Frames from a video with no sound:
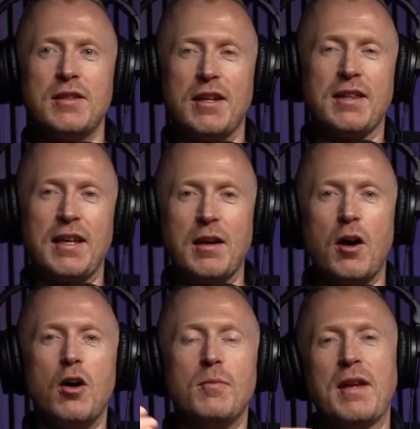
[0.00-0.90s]
And I think
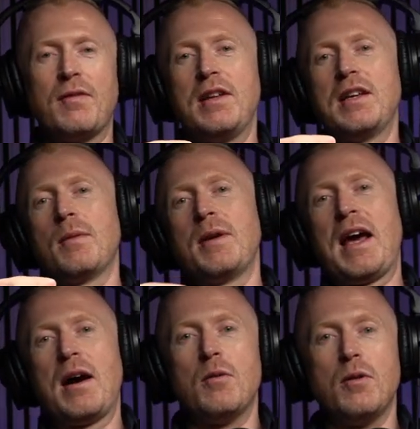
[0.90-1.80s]
I'm definitely coming
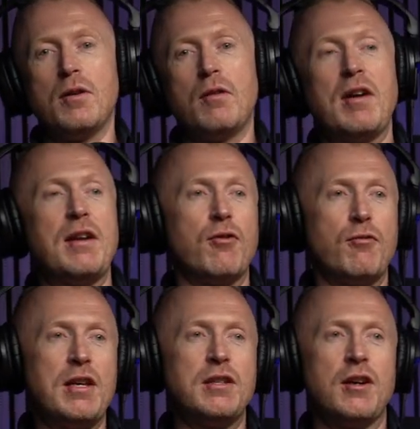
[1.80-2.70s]
out and ready for a
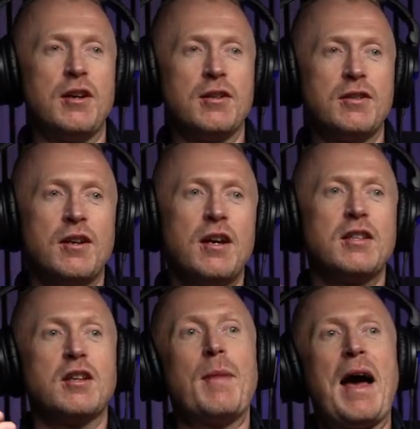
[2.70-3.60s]
recharge.
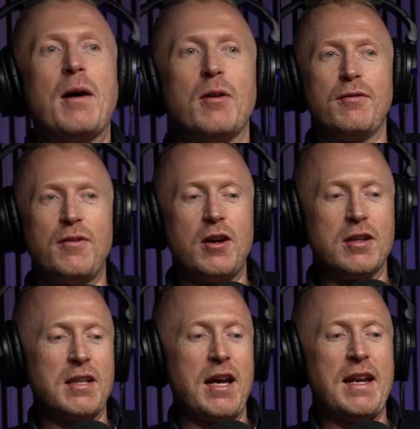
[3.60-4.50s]
So I'm out
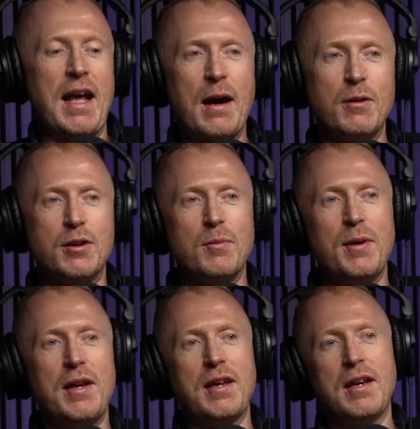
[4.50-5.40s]
fast lane, out of
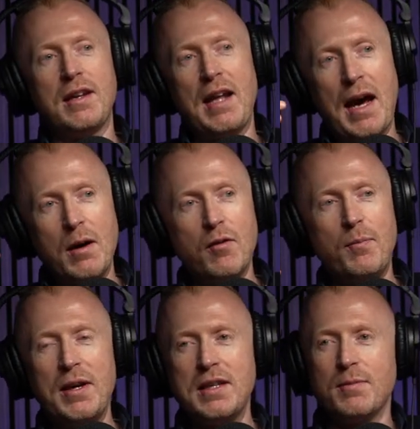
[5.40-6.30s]
competing, out of
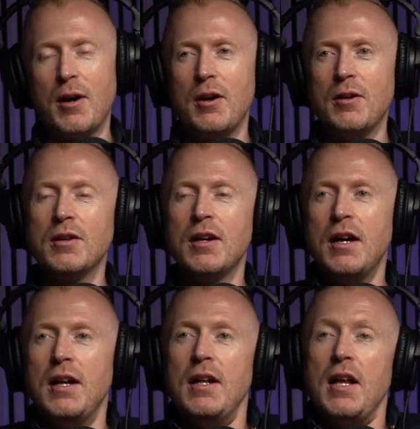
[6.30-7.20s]
beast mode.
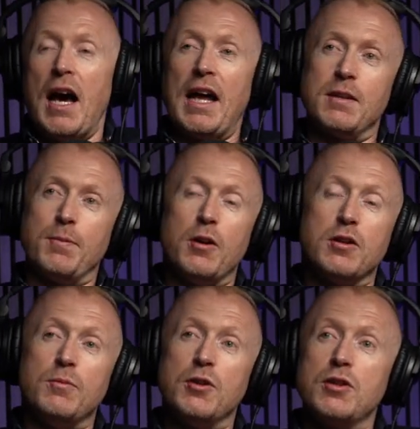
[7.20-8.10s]
And I suppose
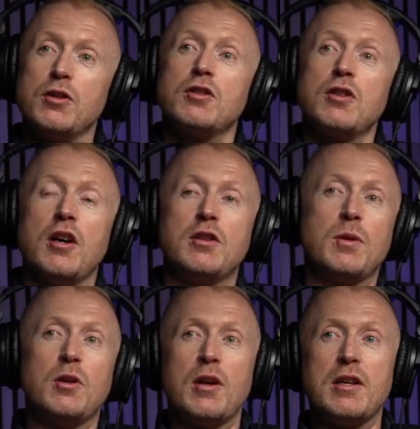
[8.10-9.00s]
I'm just starting to
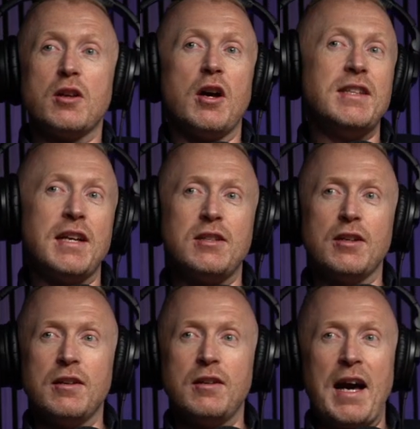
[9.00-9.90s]
acknowledge like
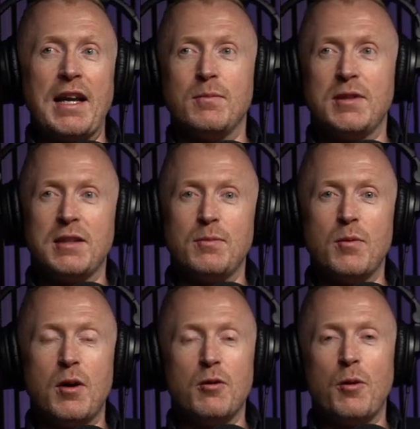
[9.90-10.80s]
addiction. Like Adam said to me
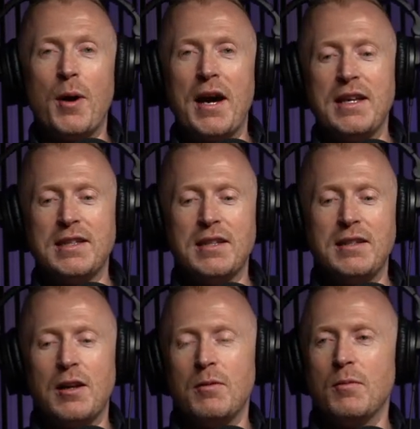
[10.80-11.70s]
while we are away, he said, you
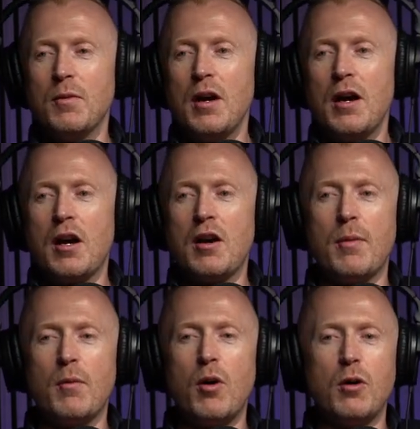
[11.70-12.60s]
know, I can't
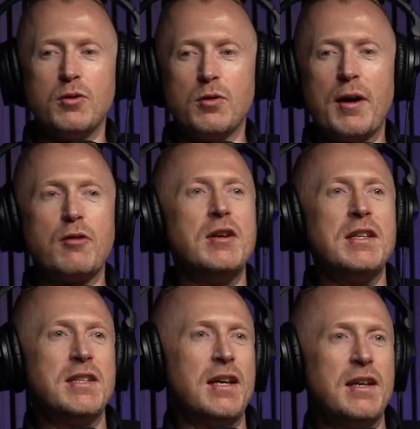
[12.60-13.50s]
remember what I was talking about. Green
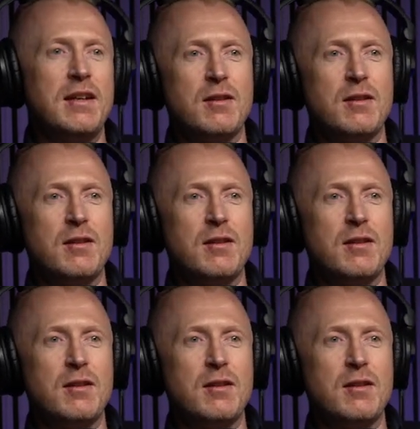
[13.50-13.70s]
tea.